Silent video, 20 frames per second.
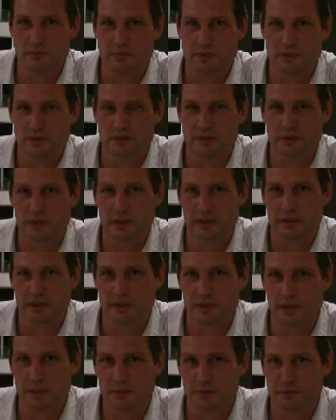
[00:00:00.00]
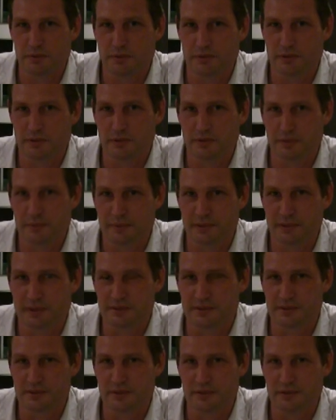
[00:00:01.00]
We're a global recruitment
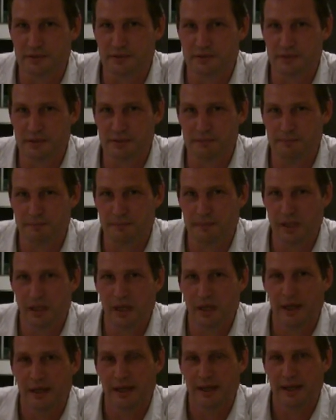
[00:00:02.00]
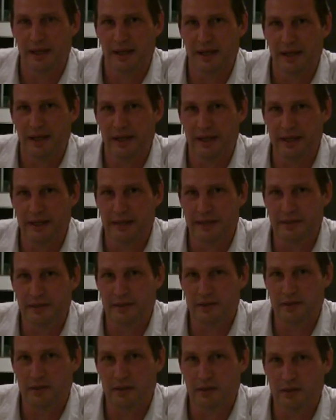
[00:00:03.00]
consultancy,
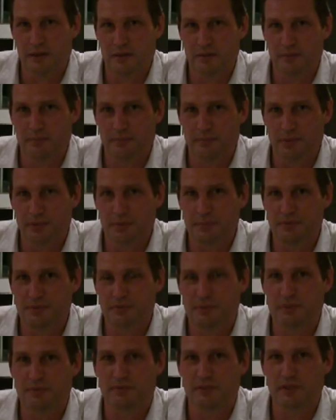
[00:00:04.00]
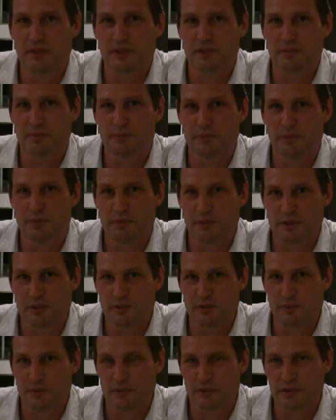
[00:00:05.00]
and Bob has provided me with
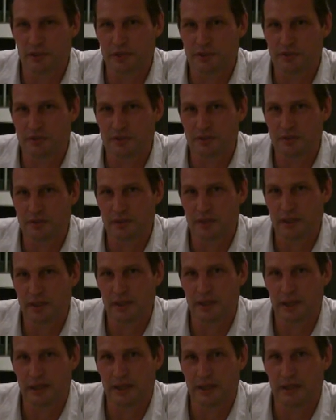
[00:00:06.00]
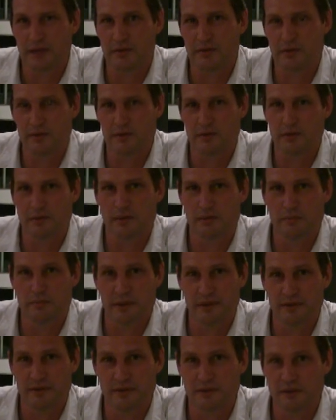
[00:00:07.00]
inspiration and the
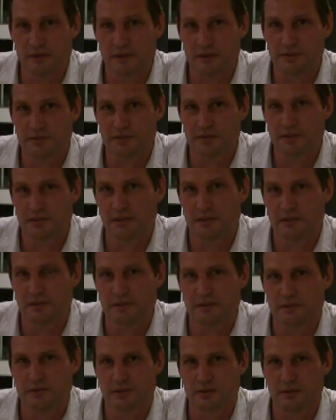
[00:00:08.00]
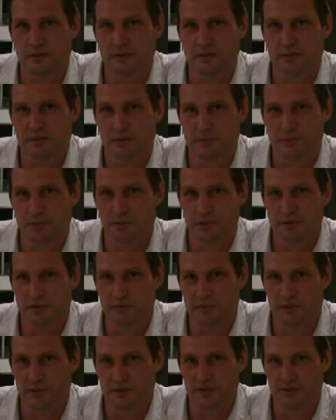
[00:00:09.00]
methodology to
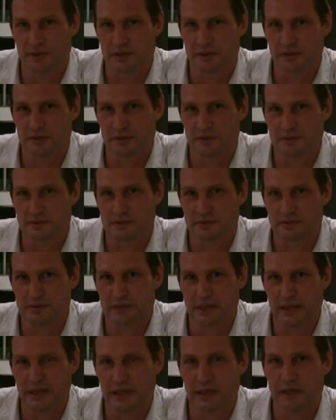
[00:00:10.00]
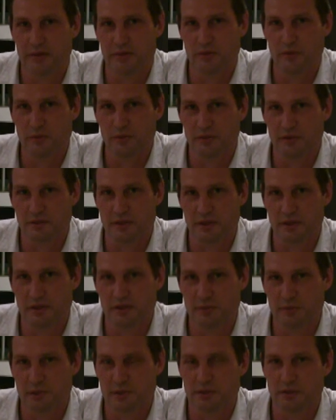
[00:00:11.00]
improve my sales, and also to
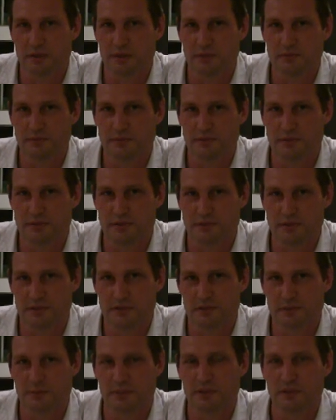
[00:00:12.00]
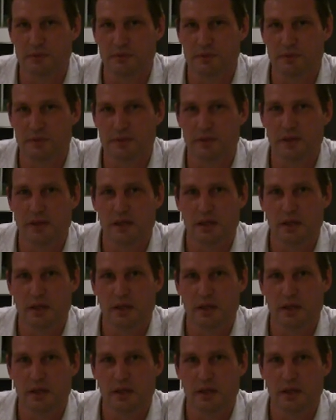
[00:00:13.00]
give me the confidence to speak with